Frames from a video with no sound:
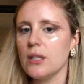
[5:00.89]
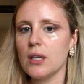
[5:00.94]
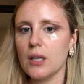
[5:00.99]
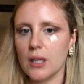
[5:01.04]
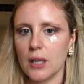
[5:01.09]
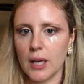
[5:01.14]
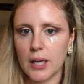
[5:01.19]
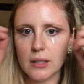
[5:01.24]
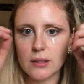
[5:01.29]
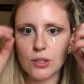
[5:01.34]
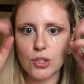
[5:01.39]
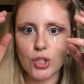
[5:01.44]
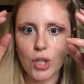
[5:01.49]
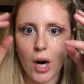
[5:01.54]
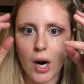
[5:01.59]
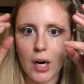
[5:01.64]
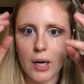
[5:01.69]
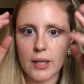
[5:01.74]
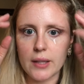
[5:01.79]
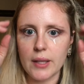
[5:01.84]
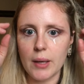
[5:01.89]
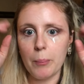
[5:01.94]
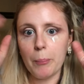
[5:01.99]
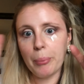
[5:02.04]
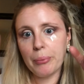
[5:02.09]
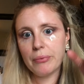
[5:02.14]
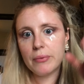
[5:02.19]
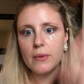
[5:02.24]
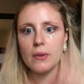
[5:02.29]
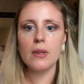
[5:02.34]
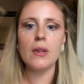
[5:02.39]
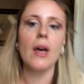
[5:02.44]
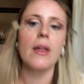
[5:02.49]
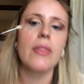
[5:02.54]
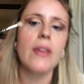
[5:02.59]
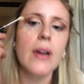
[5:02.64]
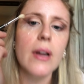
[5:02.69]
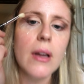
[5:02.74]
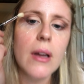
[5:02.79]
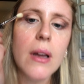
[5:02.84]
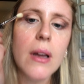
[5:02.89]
look like dark and then nothing.